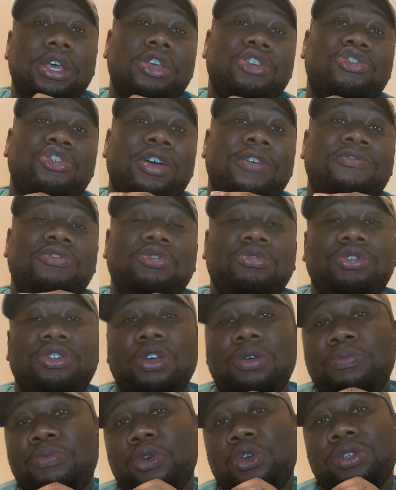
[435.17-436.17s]
You have to,
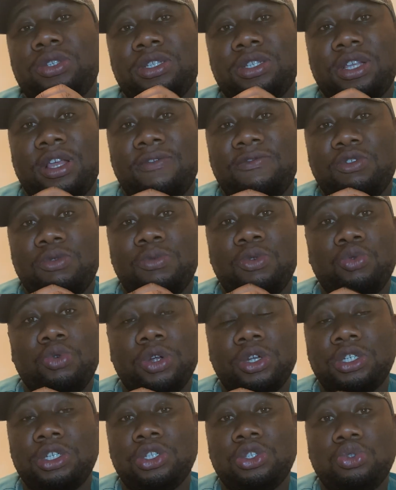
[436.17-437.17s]
some persons have to be
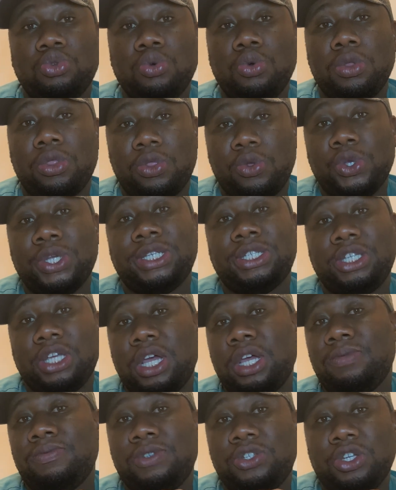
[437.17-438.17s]
working 2, 3
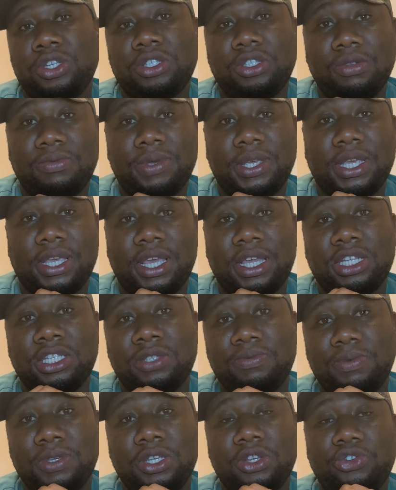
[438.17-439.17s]
jobs just to make
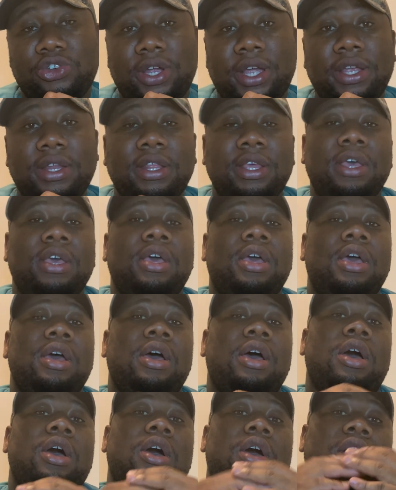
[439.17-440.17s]
ends meet, right?
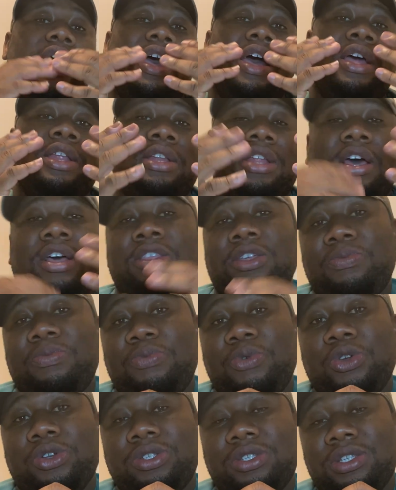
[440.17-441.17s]
And other
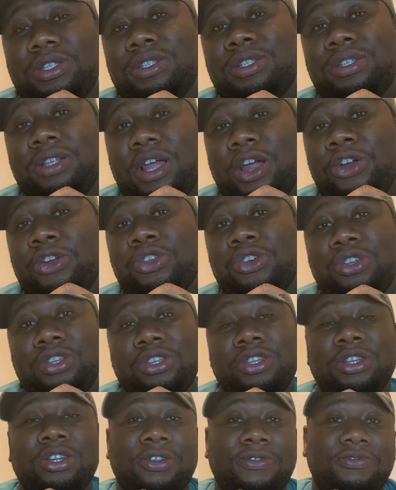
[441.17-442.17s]
persons are
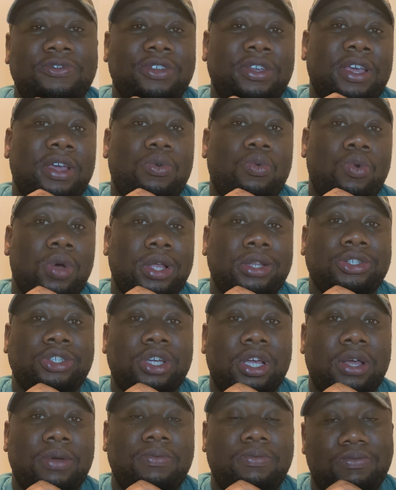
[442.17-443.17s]
lucky enough to get 1
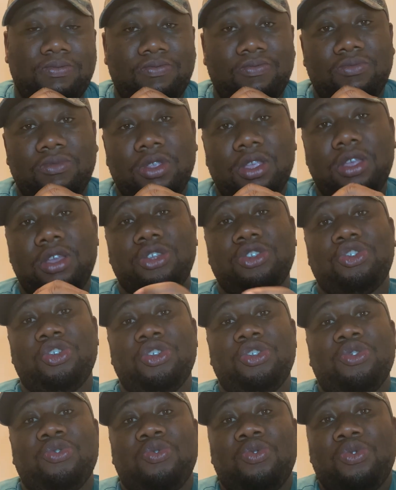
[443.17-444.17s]
job. So
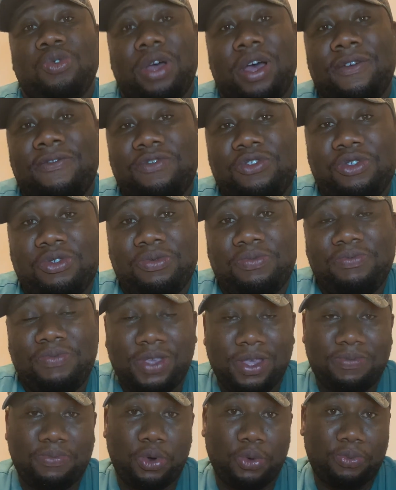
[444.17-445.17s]
you have to
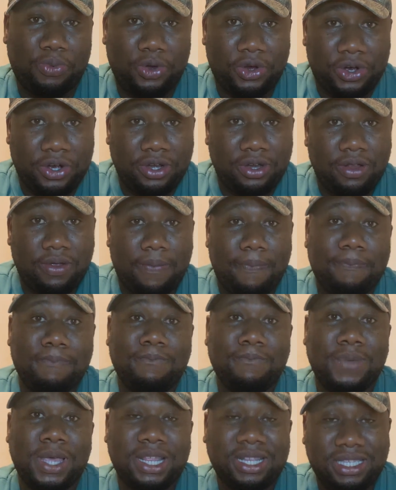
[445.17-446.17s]
be prepared
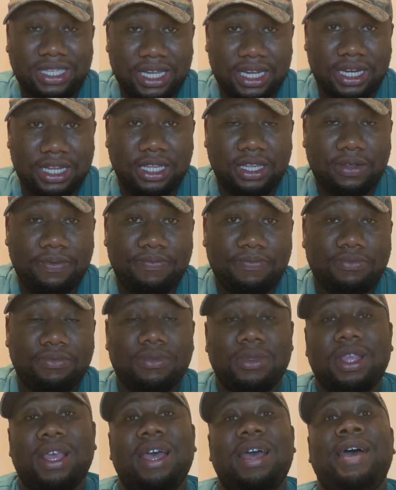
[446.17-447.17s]
mentally
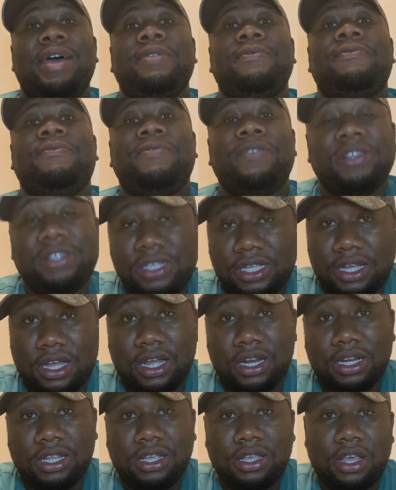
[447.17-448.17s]
and
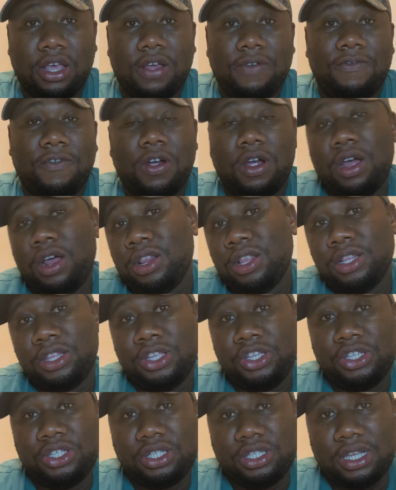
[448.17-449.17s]
physically for all of
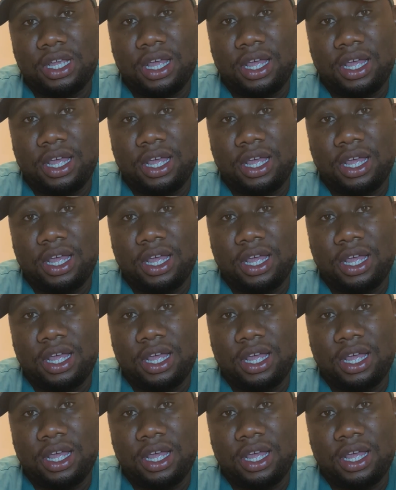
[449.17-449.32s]
these